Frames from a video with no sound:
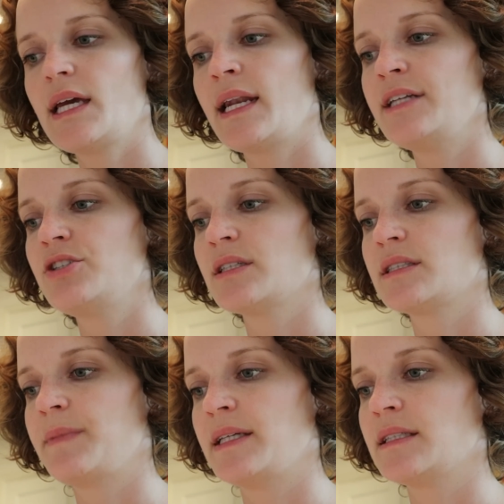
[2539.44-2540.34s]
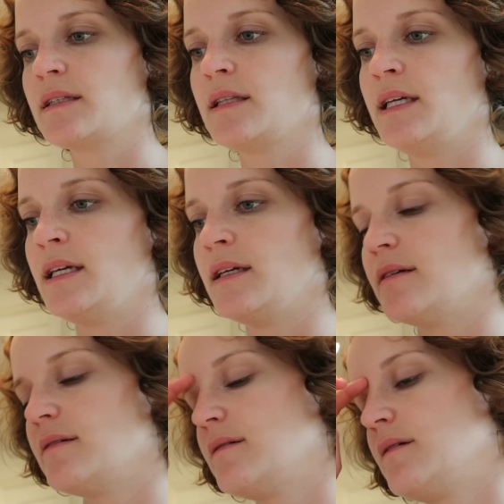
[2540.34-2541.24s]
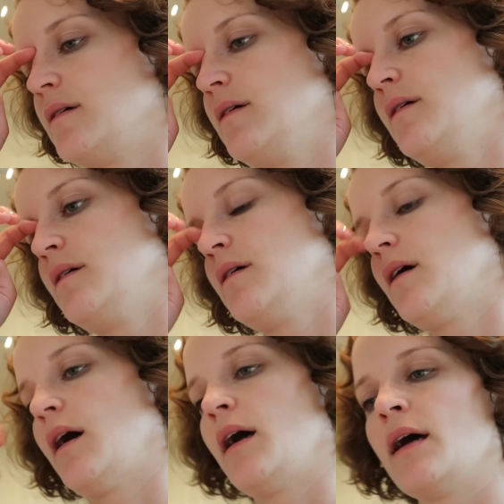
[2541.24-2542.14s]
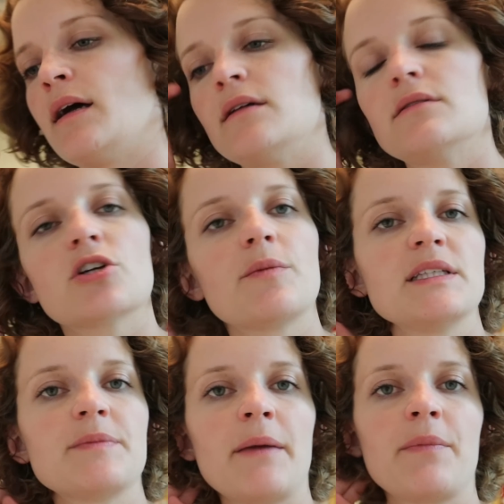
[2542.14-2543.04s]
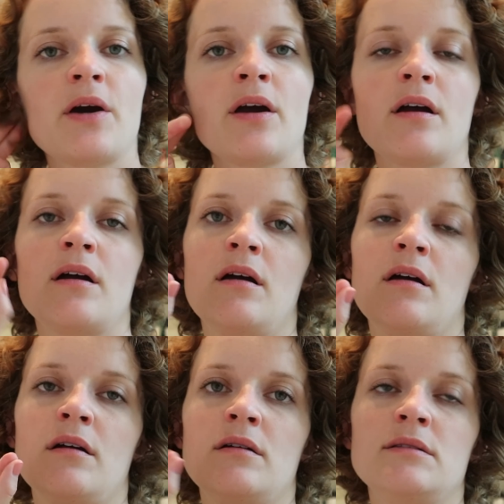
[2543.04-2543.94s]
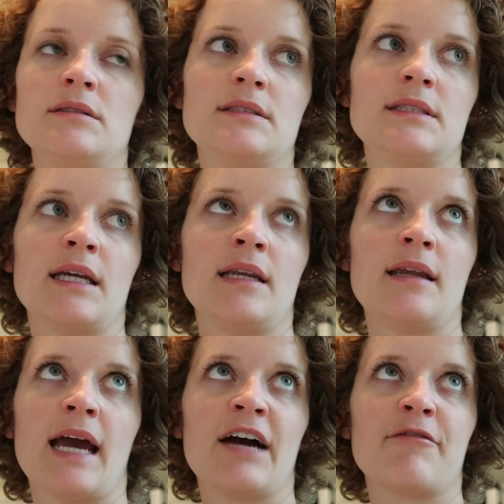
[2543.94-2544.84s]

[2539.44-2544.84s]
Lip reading: and I just basically took a piece of paper, did